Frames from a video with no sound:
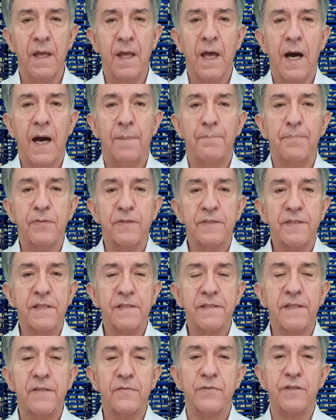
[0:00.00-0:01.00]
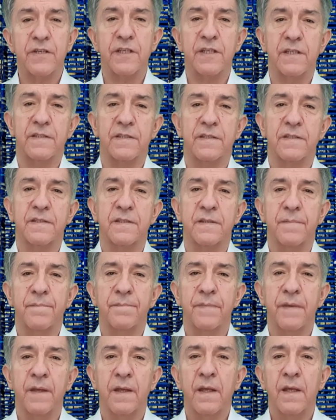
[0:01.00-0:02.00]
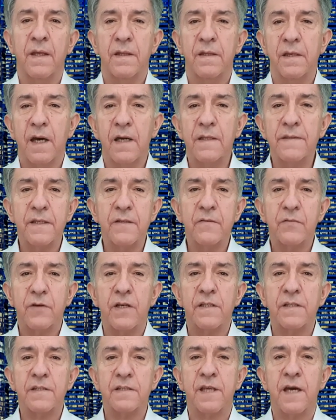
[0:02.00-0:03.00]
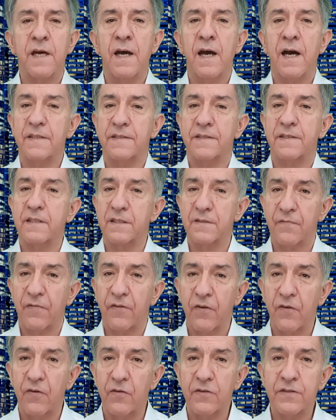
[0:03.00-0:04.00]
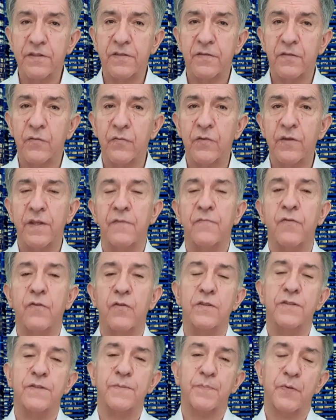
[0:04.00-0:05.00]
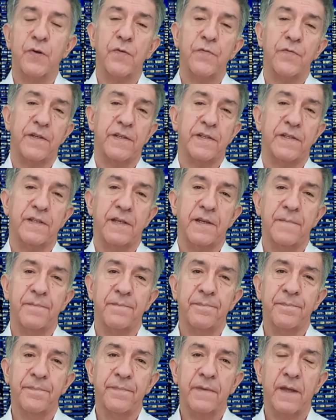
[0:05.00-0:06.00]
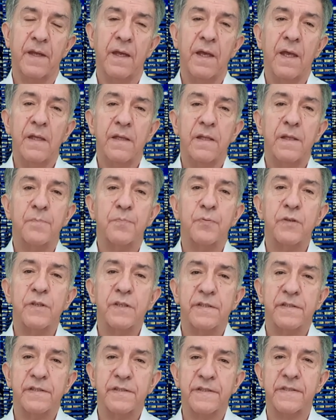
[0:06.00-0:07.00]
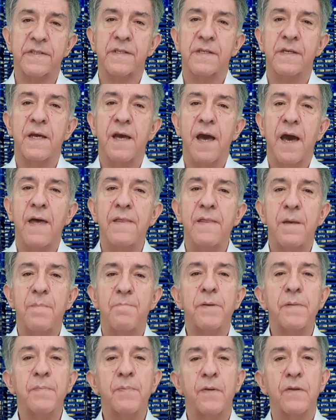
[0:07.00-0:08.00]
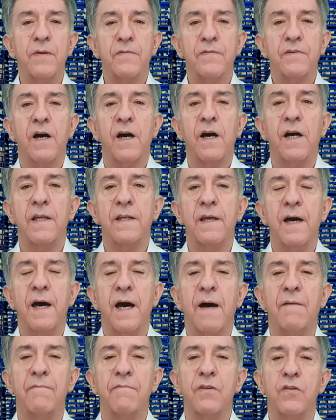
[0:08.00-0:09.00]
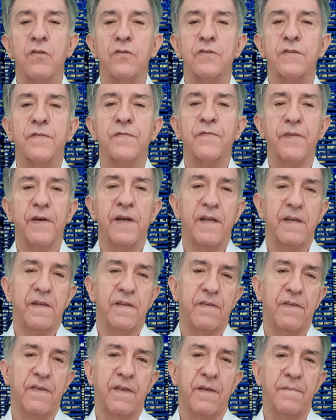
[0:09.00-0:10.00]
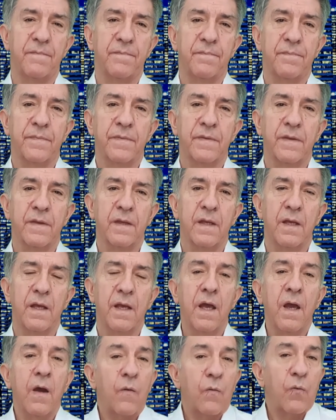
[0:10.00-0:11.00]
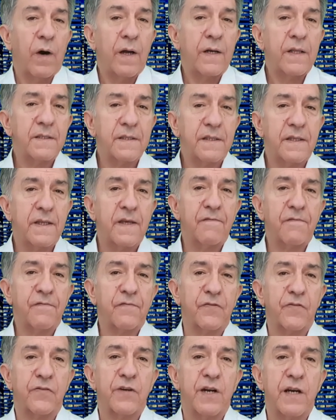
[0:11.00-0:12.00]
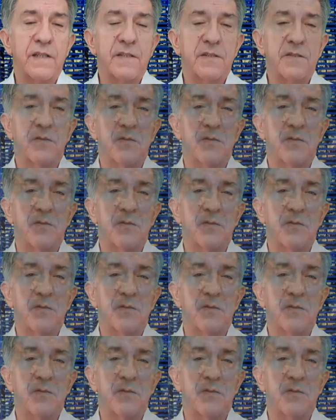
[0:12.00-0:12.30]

apostasy reigns. The Antichrist has his voice with the false prophet. The priests and the people of God have lost faith. What is left for us to